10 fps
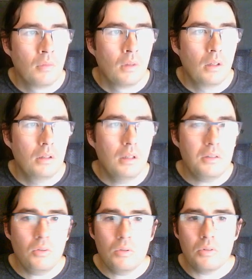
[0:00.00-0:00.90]
That's
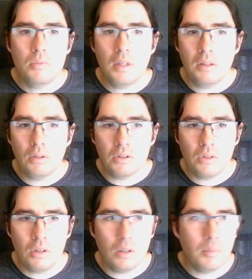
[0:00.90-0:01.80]
awesome that they're
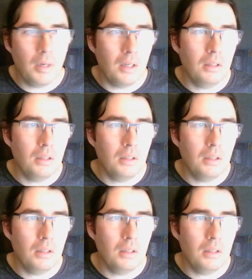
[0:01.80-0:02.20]
excited about it.